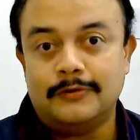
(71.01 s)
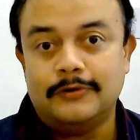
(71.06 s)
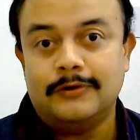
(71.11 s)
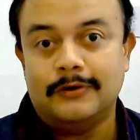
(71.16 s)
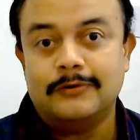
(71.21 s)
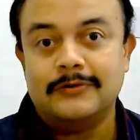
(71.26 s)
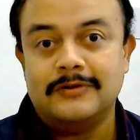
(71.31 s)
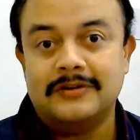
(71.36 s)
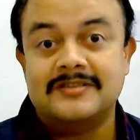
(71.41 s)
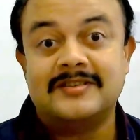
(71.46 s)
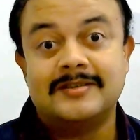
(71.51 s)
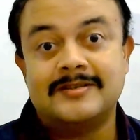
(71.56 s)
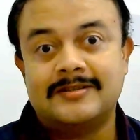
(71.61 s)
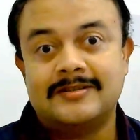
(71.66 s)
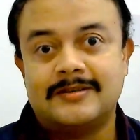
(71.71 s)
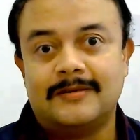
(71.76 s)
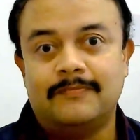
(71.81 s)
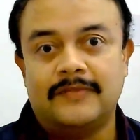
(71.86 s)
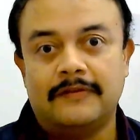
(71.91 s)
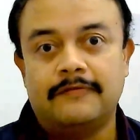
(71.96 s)
you know, the
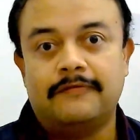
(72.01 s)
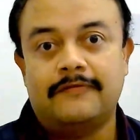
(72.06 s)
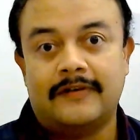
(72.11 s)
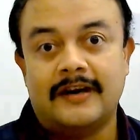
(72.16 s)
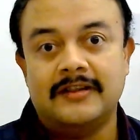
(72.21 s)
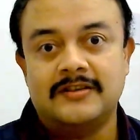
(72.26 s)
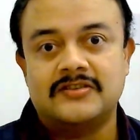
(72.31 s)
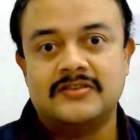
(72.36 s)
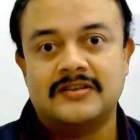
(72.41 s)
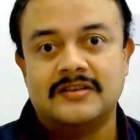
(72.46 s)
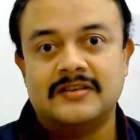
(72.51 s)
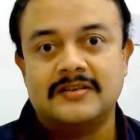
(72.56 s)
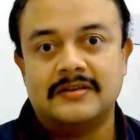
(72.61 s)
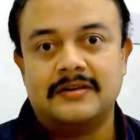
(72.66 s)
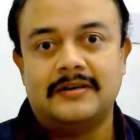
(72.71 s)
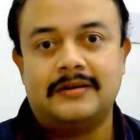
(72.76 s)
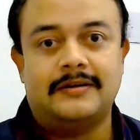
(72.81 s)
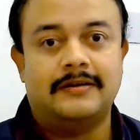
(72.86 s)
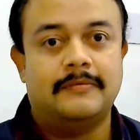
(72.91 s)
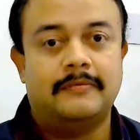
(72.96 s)
system, the French
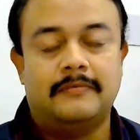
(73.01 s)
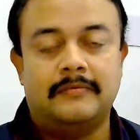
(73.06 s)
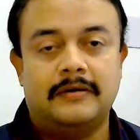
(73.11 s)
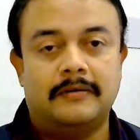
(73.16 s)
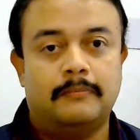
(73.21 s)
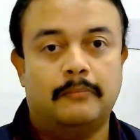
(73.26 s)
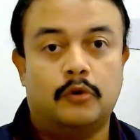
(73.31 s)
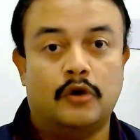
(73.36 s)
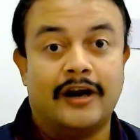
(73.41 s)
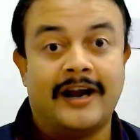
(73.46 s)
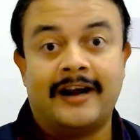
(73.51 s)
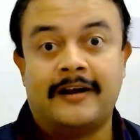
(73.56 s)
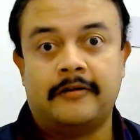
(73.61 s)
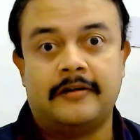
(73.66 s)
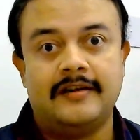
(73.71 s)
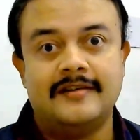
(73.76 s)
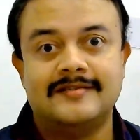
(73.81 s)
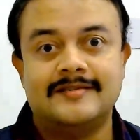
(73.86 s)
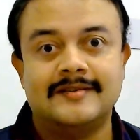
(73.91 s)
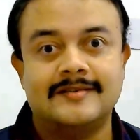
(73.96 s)

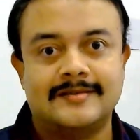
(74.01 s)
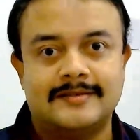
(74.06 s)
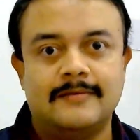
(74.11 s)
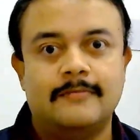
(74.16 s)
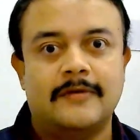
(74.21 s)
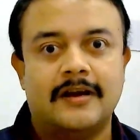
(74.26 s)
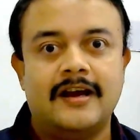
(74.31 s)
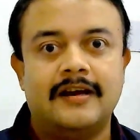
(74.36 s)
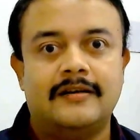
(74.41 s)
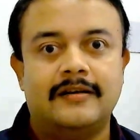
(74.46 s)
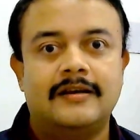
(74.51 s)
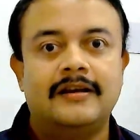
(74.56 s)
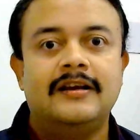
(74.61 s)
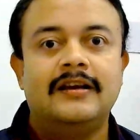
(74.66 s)
monarchy system, right?